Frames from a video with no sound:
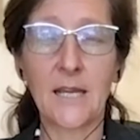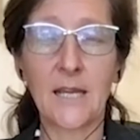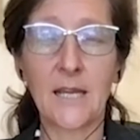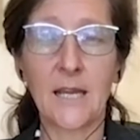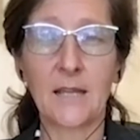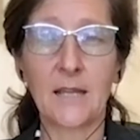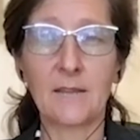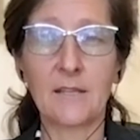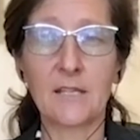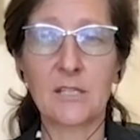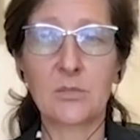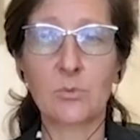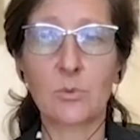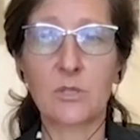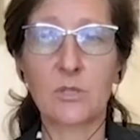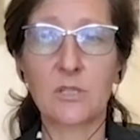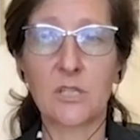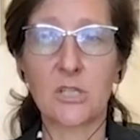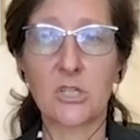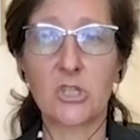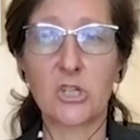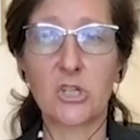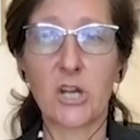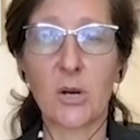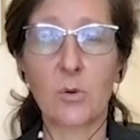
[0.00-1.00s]
And this was a
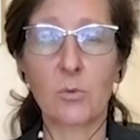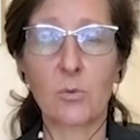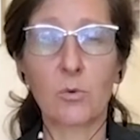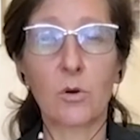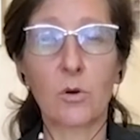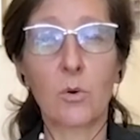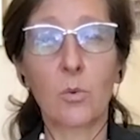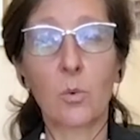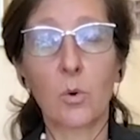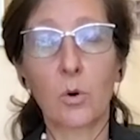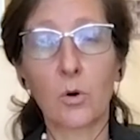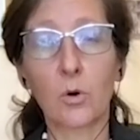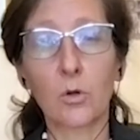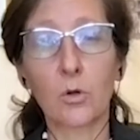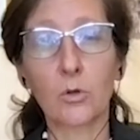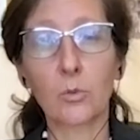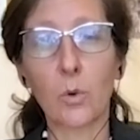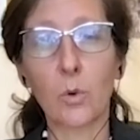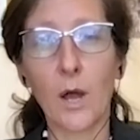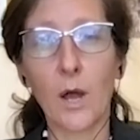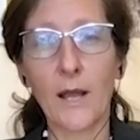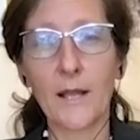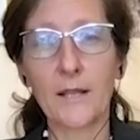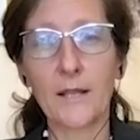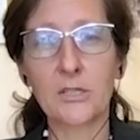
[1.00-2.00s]
general
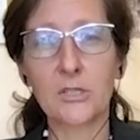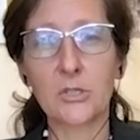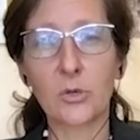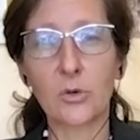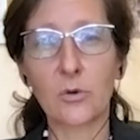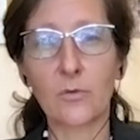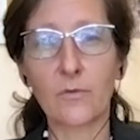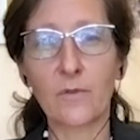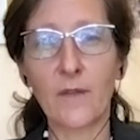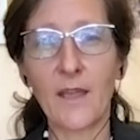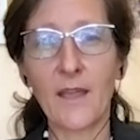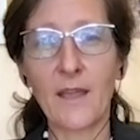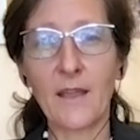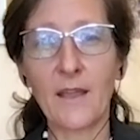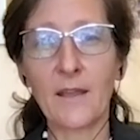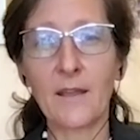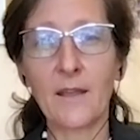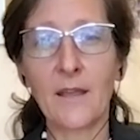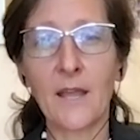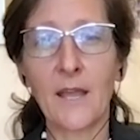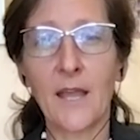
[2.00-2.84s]
worldwide survey.